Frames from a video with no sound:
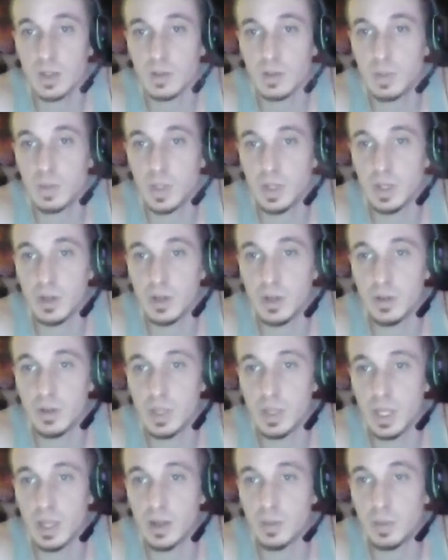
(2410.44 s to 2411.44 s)
But note
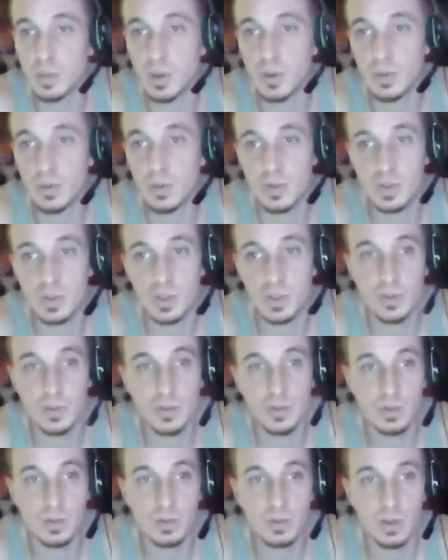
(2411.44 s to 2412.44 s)
the other pole of the
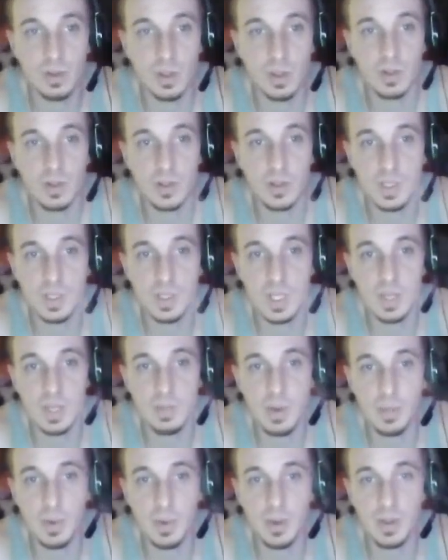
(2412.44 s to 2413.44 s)
truth. Under the same
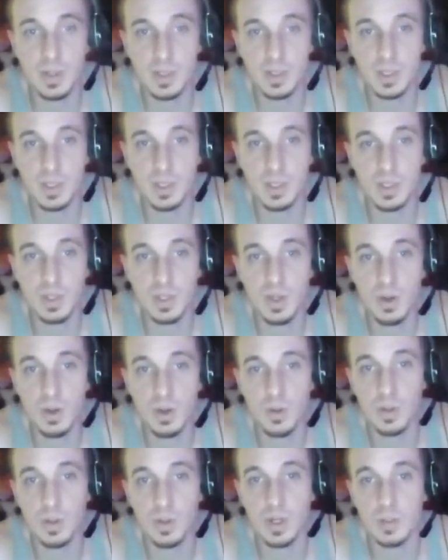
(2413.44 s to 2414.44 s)
hypothesis,
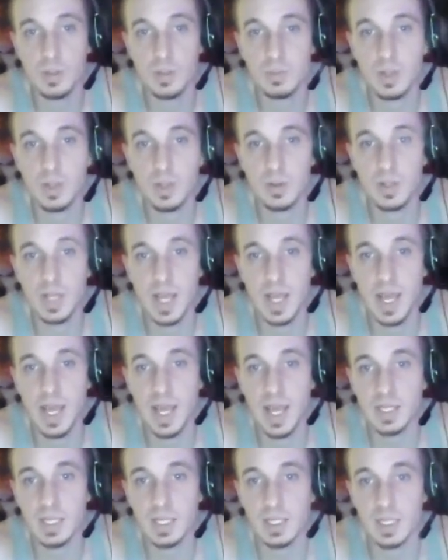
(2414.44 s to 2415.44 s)
we are compelled to
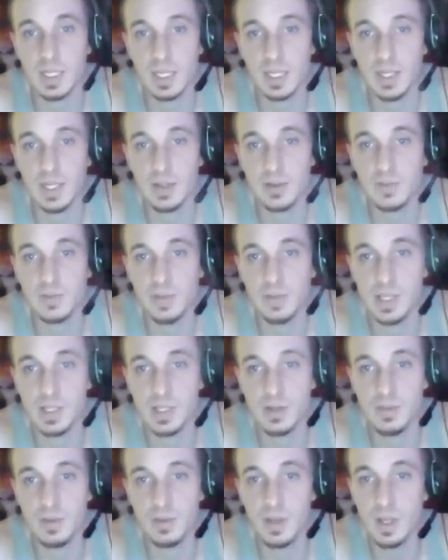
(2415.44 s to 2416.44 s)
act and live as
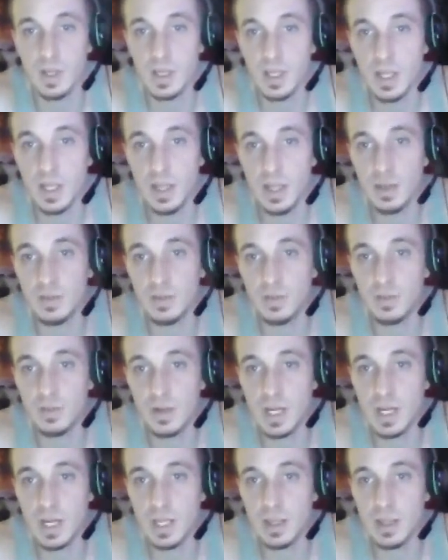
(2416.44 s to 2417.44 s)
if the
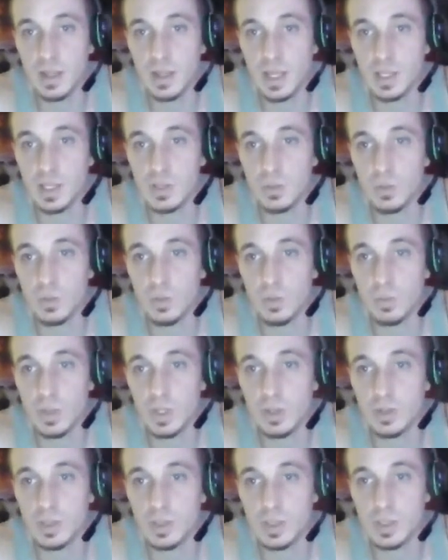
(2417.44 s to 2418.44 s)
fleeting things were
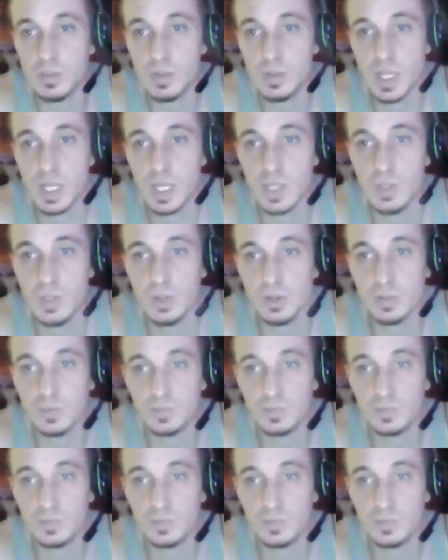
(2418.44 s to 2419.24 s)
real and substantial.